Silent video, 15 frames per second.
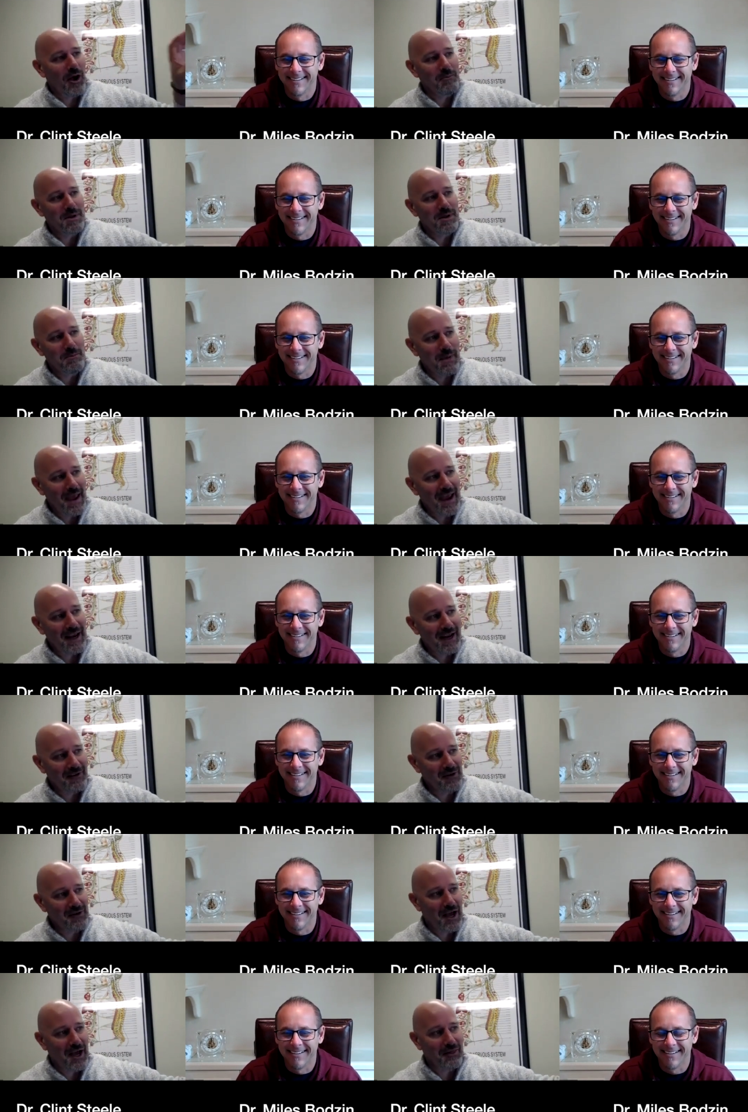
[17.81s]
Speaker 1: I'm in Maine.
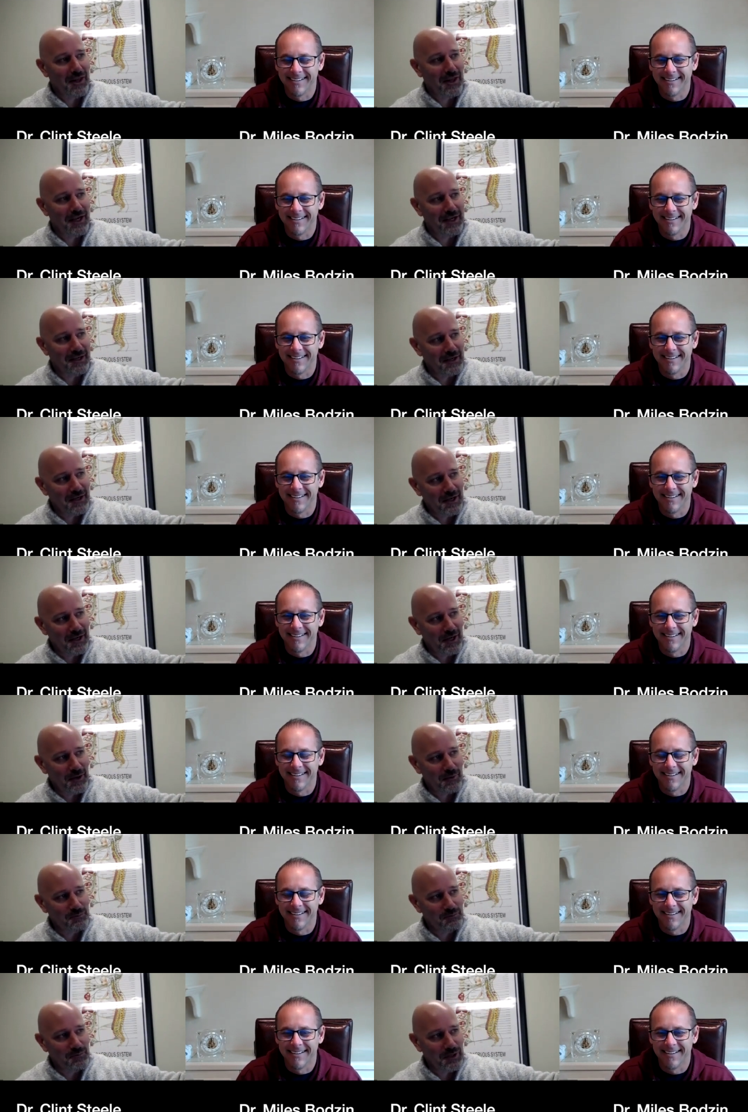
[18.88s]
I've got like
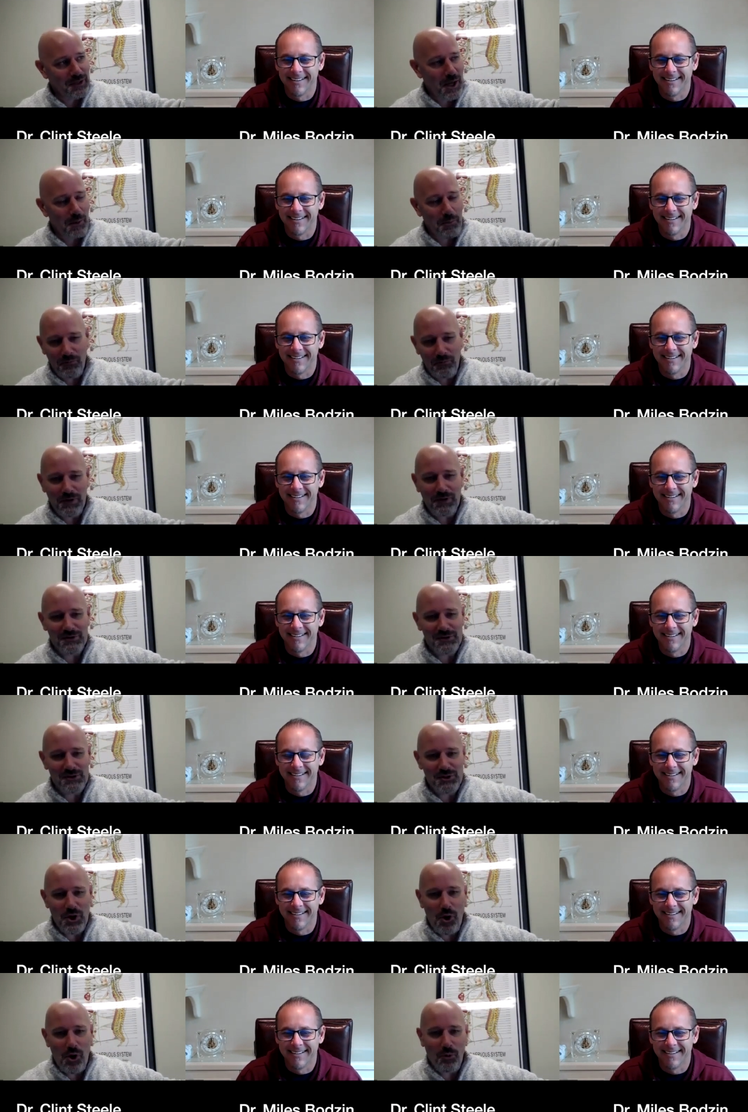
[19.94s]
um, a couple feet of
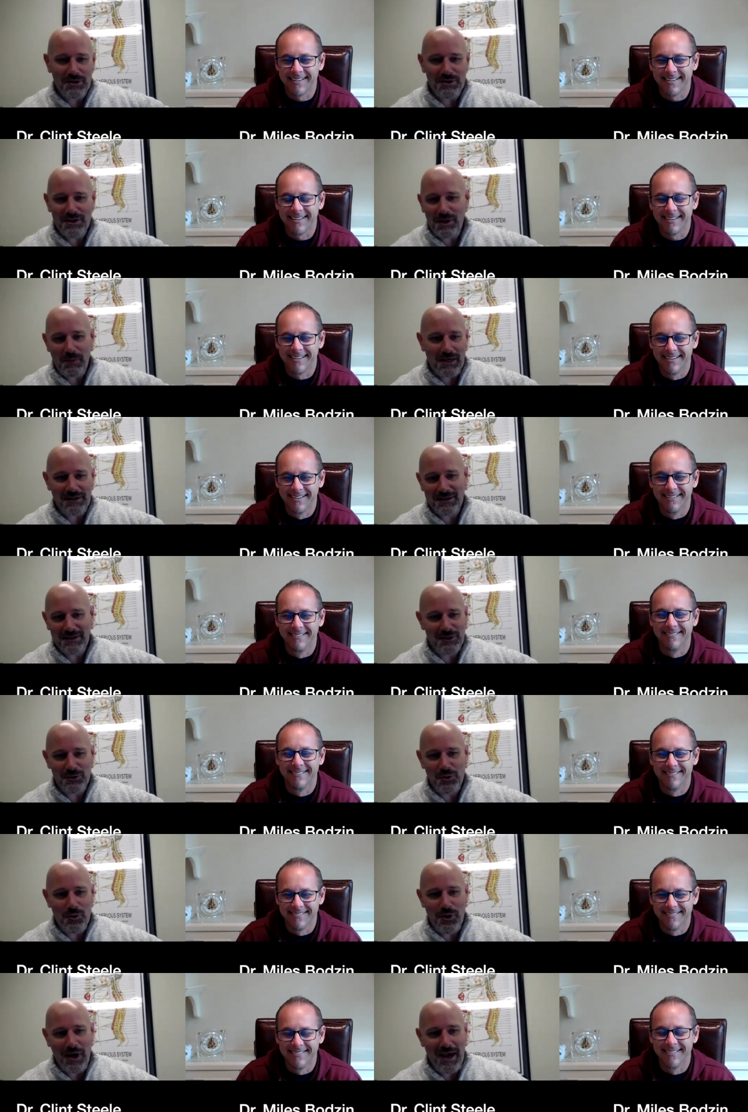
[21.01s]
snow, which I'm guessing you
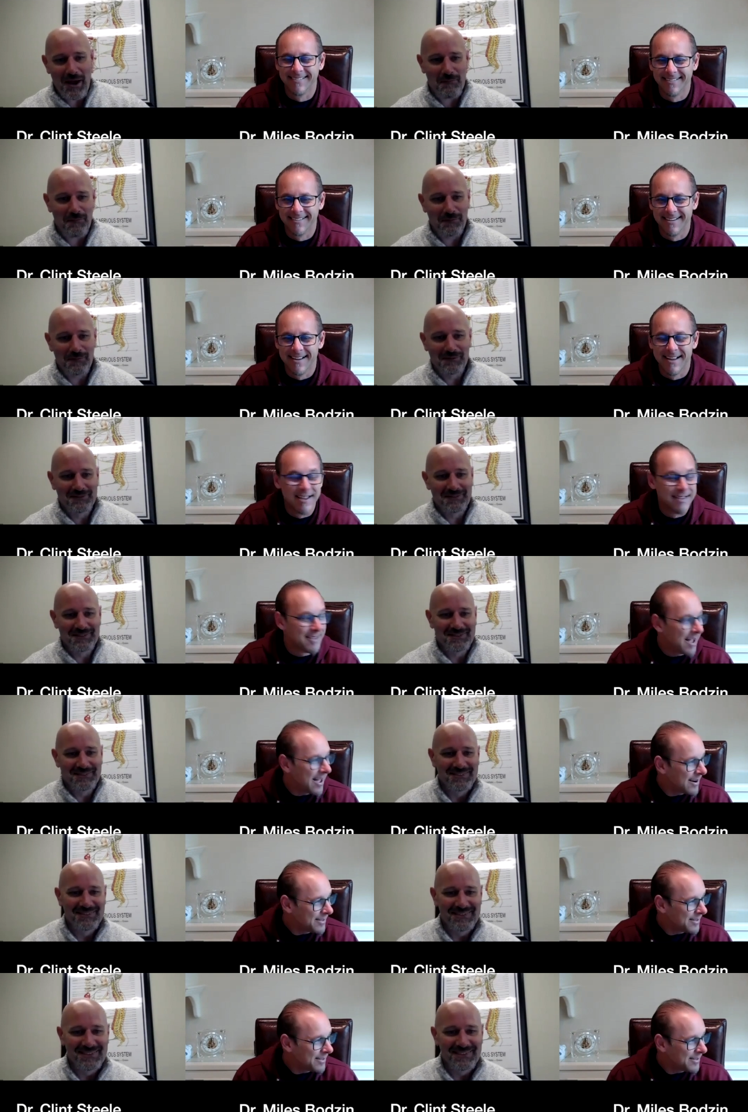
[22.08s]
don't have. Not
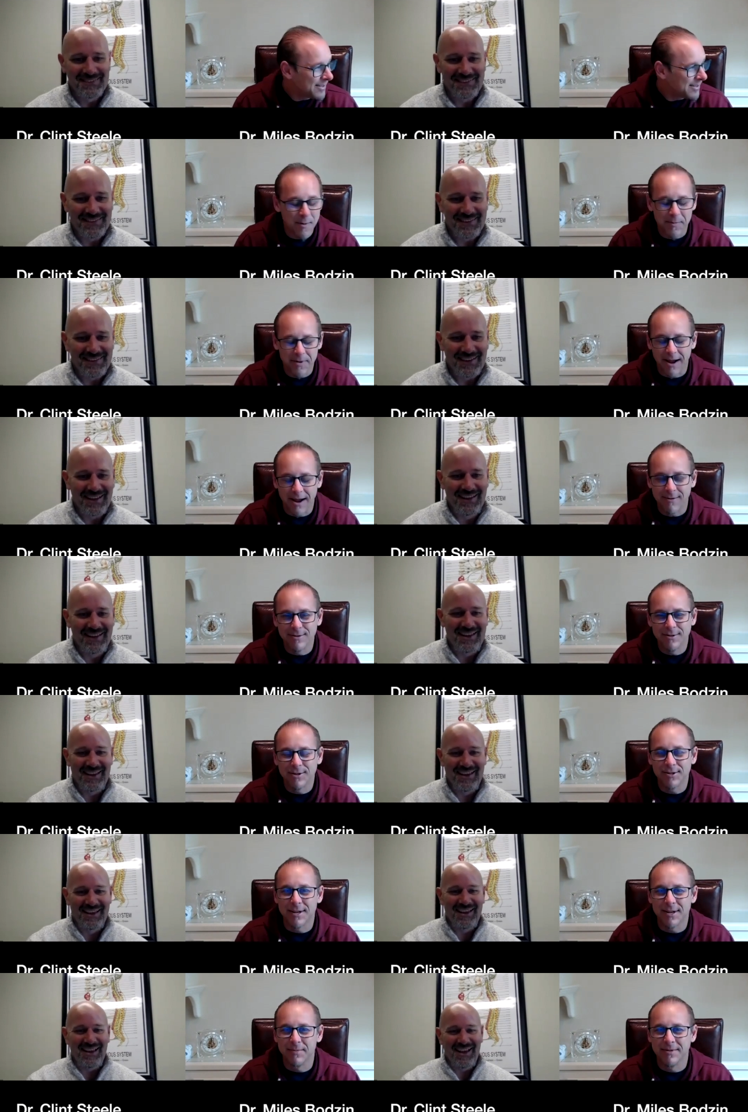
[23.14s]
at the moment,
Speaker 2: but I was
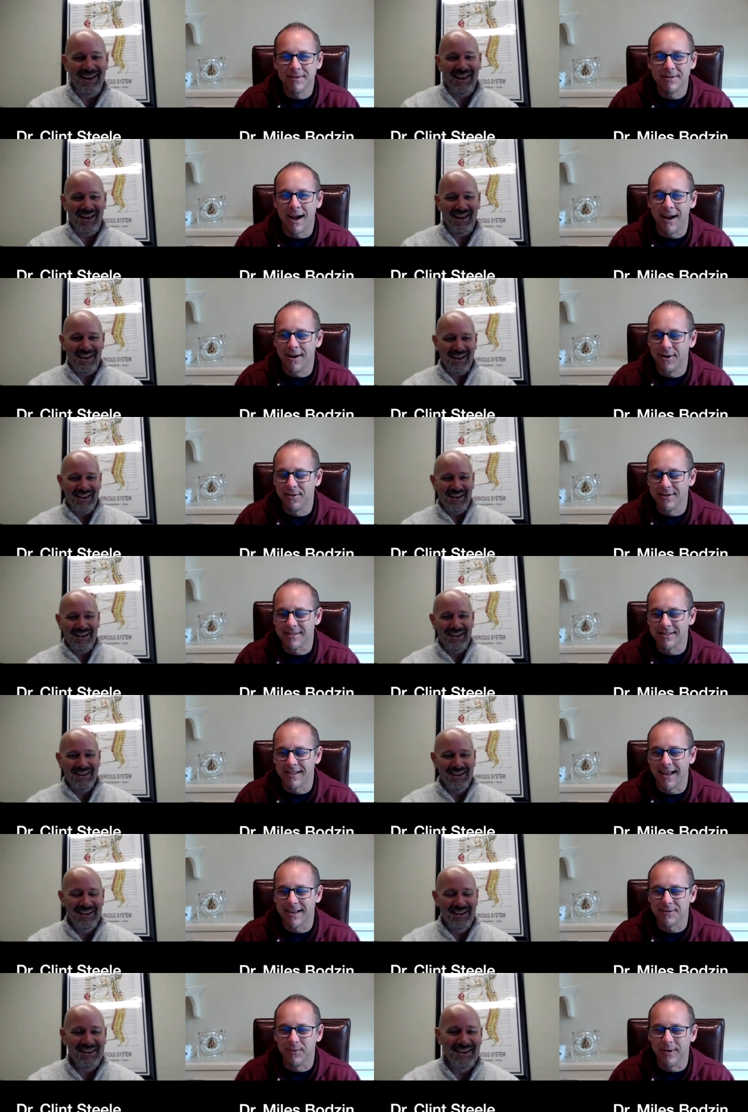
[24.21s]
just up in Tahoe this
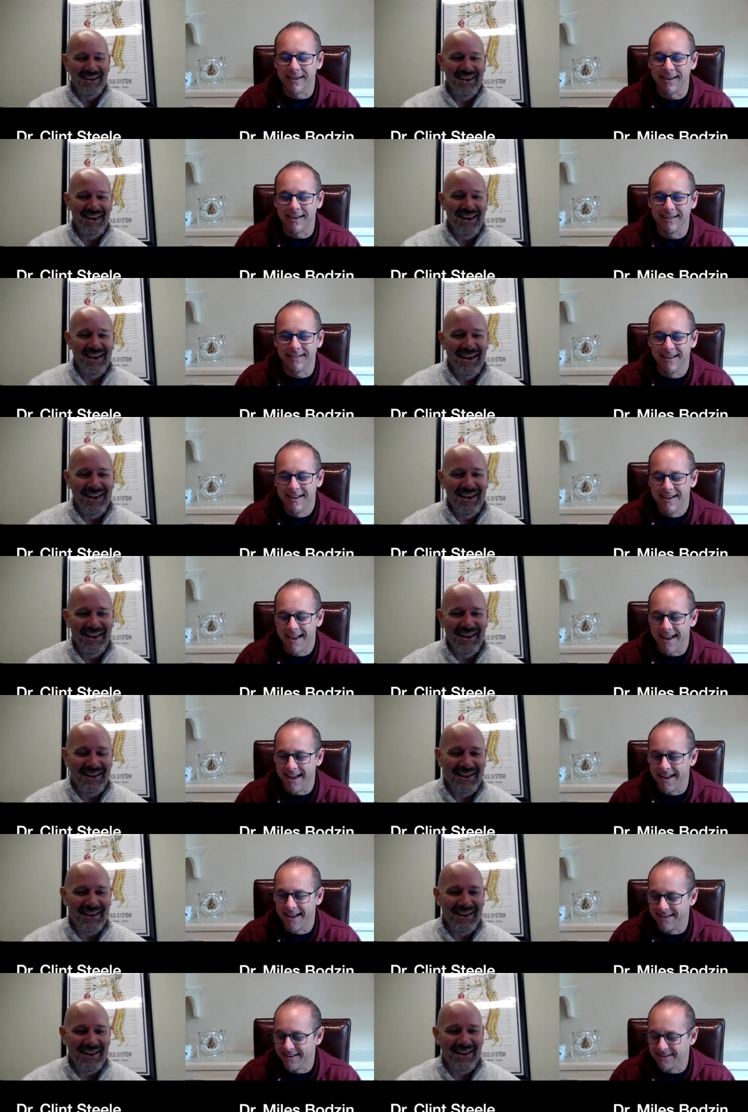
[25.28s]
last weekend
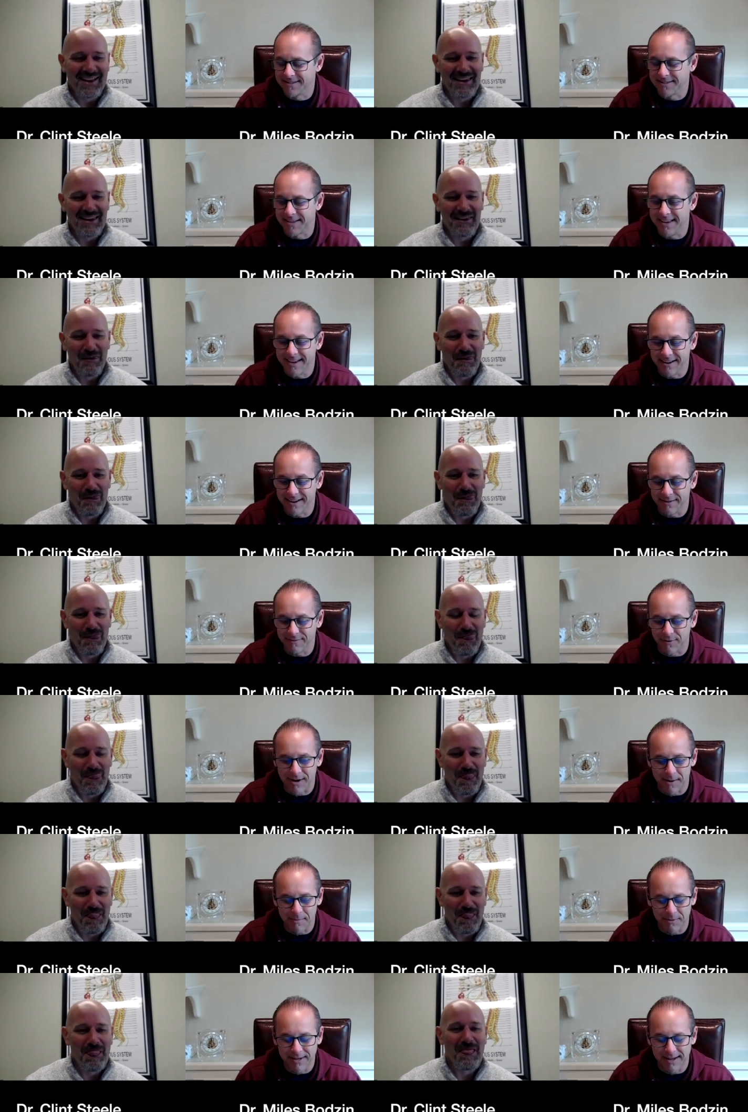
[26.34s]
and uh, skiing for a
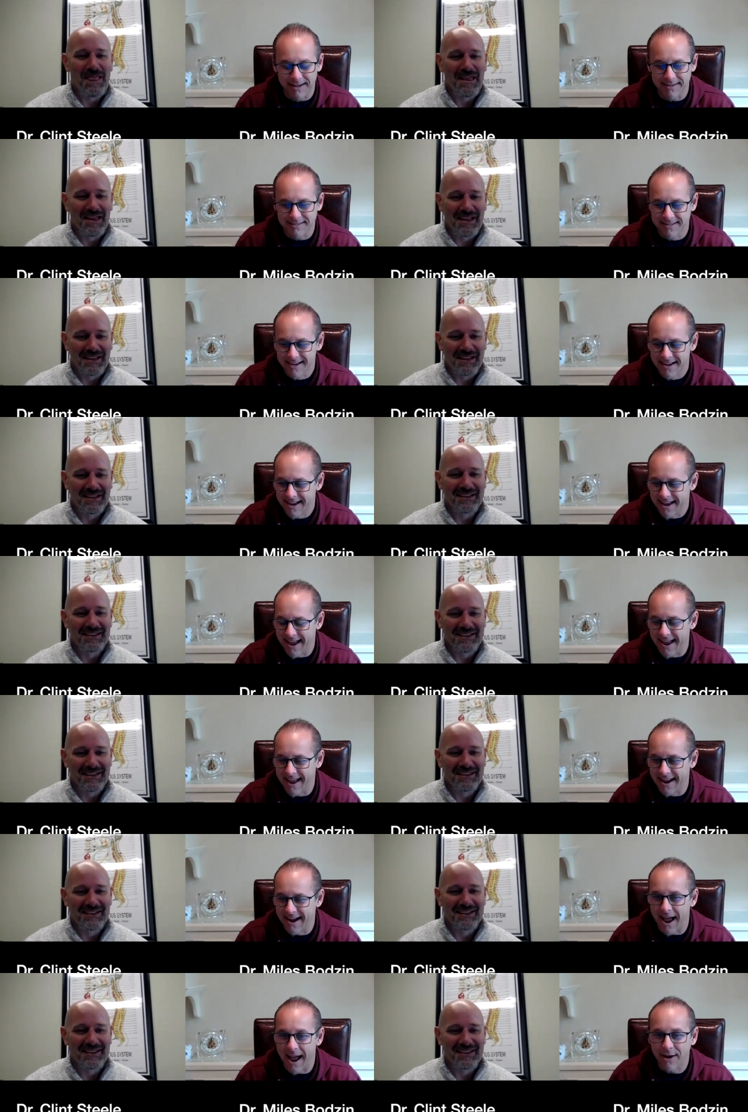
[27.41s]
couple days,
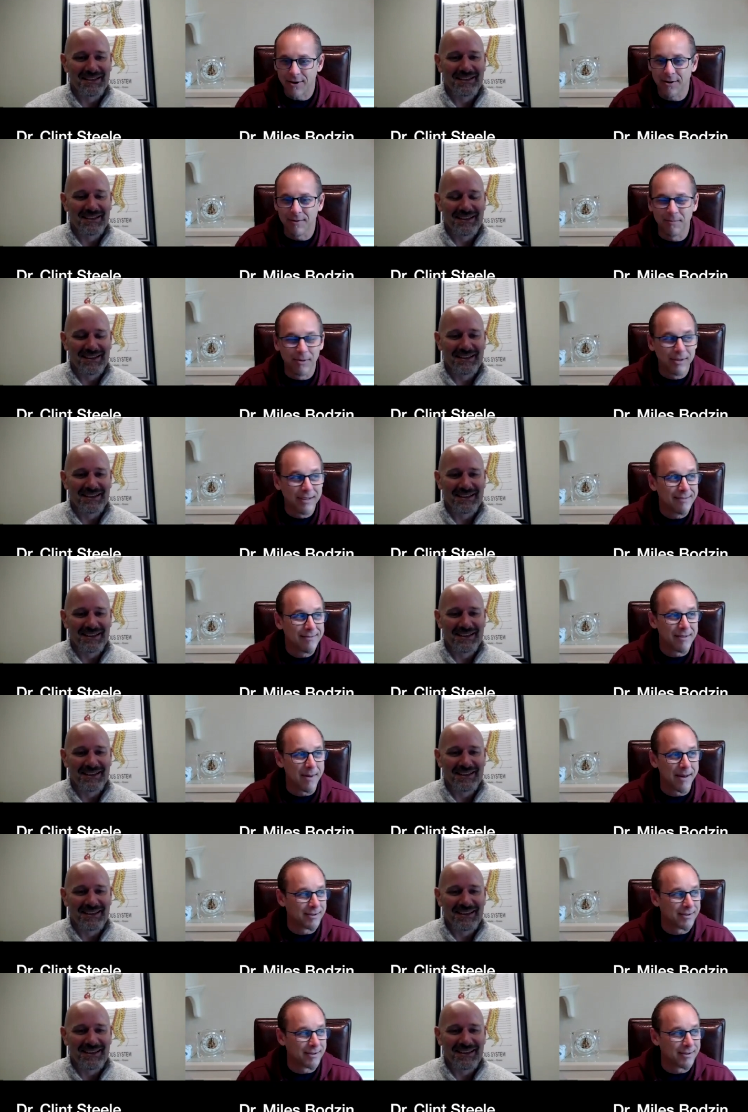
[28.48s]
and I couldn't believe the amount